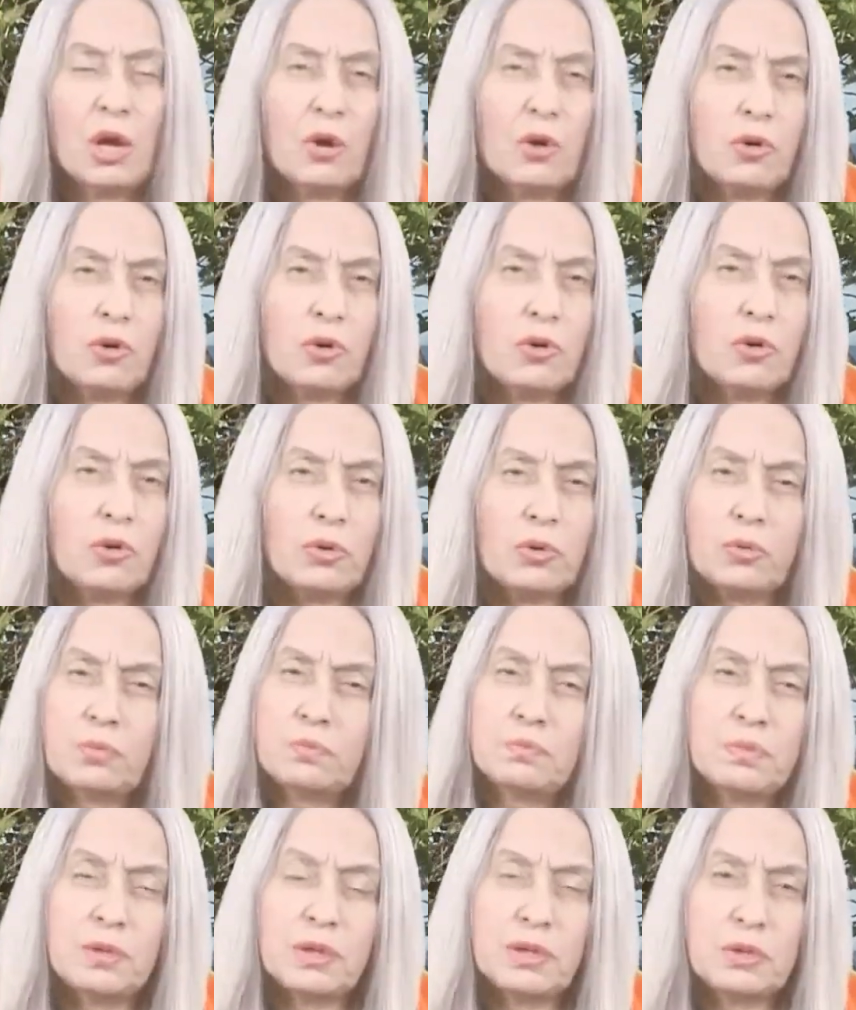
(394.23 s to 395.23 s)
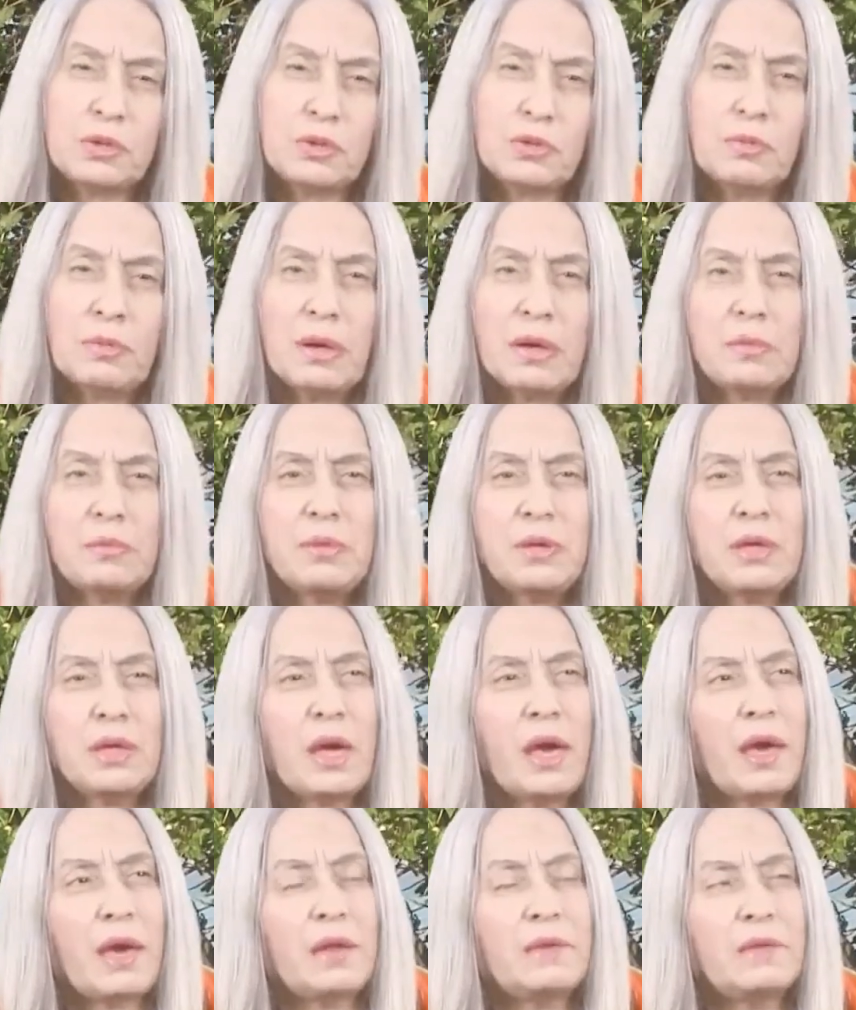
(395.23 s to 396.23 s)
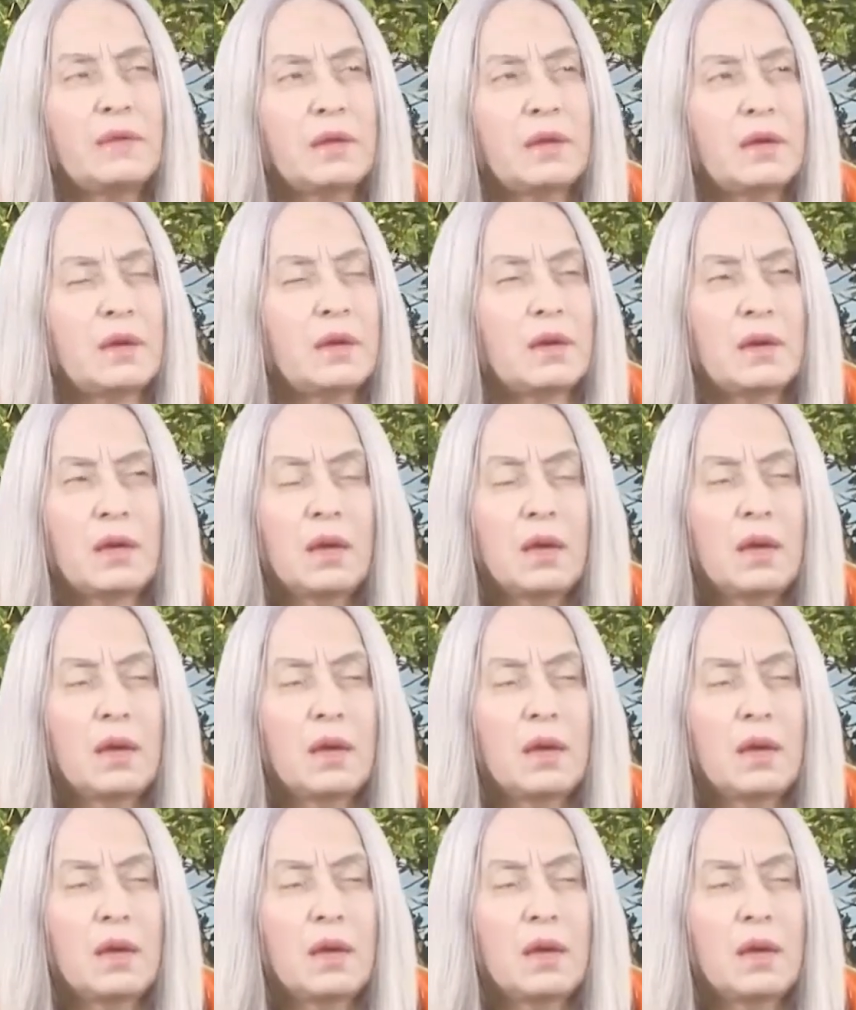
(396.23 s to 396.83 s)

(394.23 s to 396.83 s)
or you maybe had a